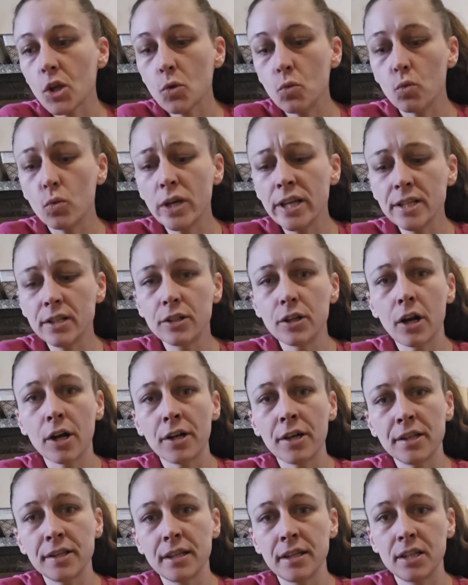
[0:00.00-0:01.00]
We
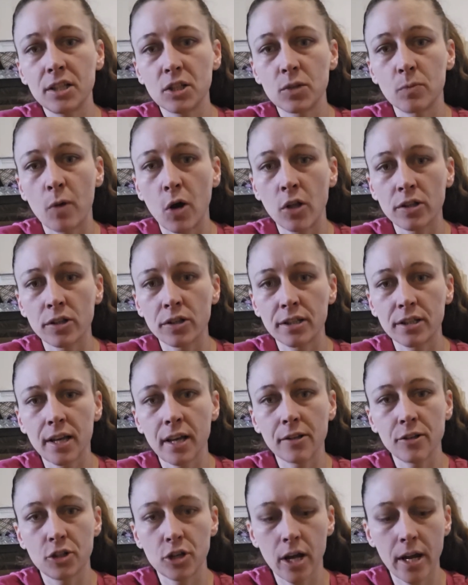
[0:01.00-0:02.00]
start in these smaller
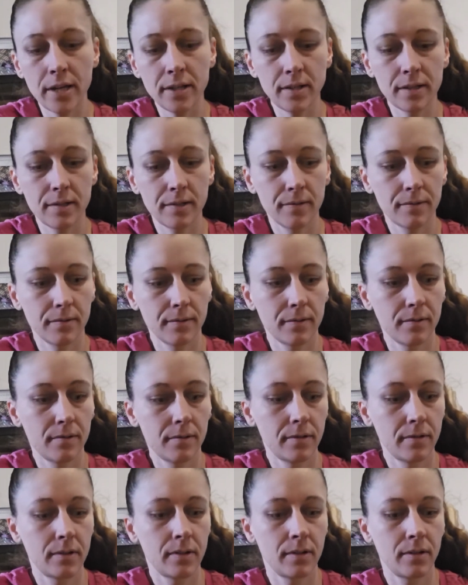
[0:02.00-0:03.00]
cell trays
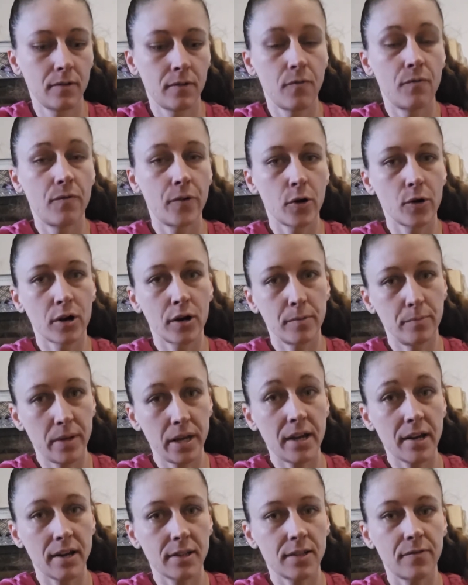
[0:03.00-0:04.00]

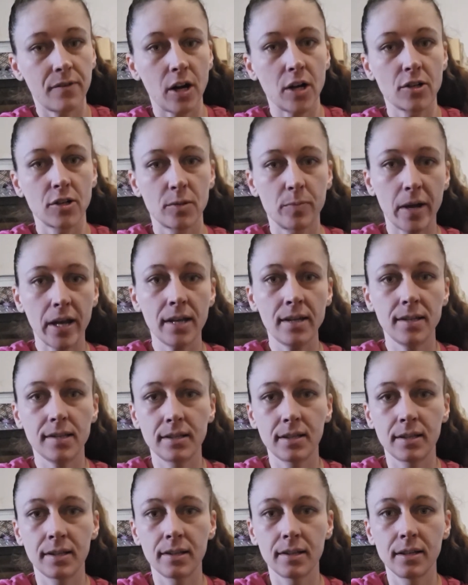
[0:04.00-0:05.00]
because of our
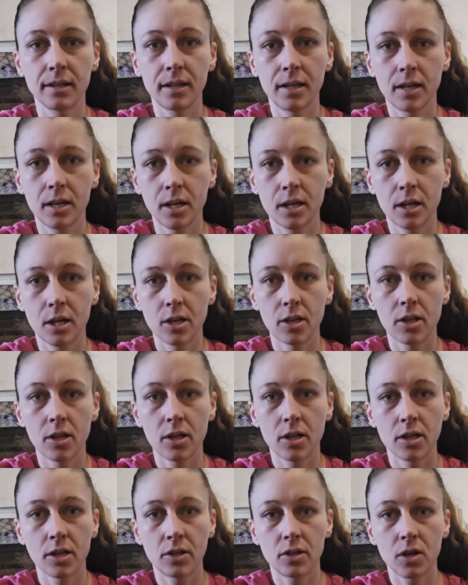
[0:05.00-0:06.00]
space.
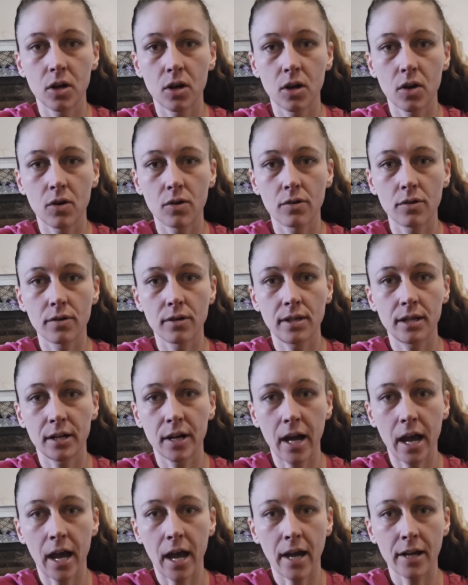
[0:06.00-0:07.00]
So
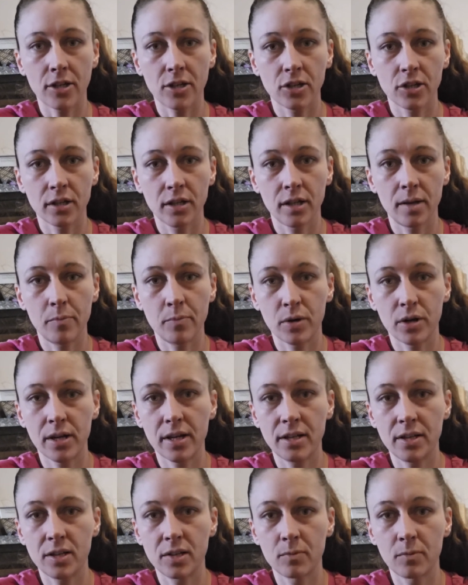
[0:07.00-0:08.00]
they're actually
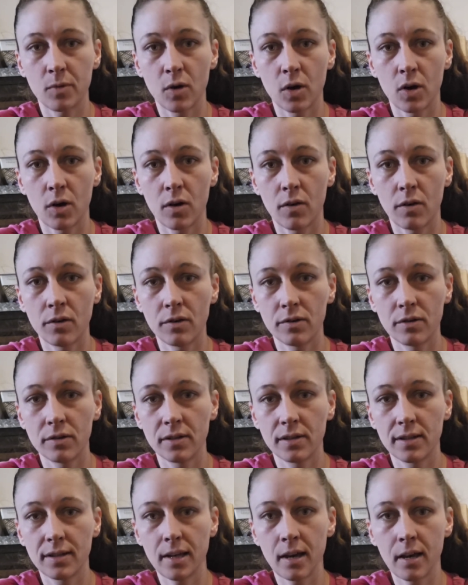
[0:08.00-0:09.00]
pretty small
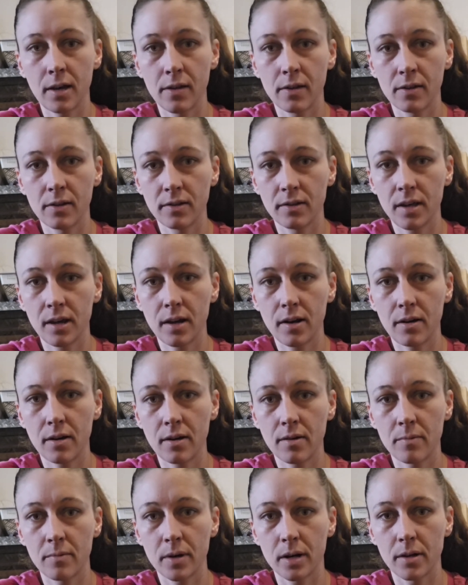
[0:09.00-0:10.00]
cells there
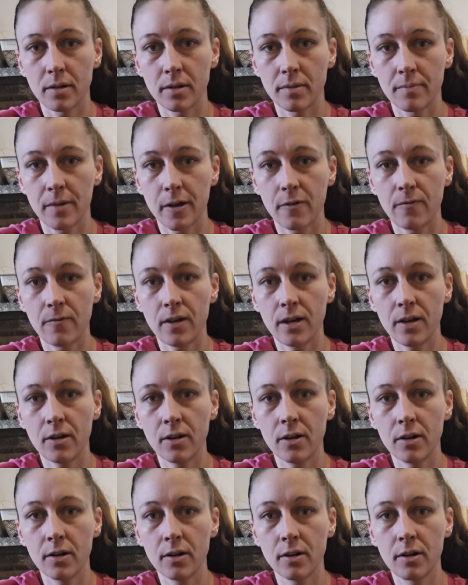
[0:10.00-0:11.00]
compared to my
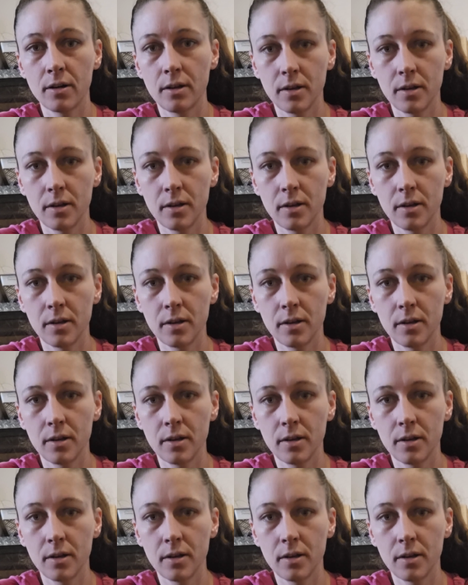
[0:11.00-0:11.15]
finger.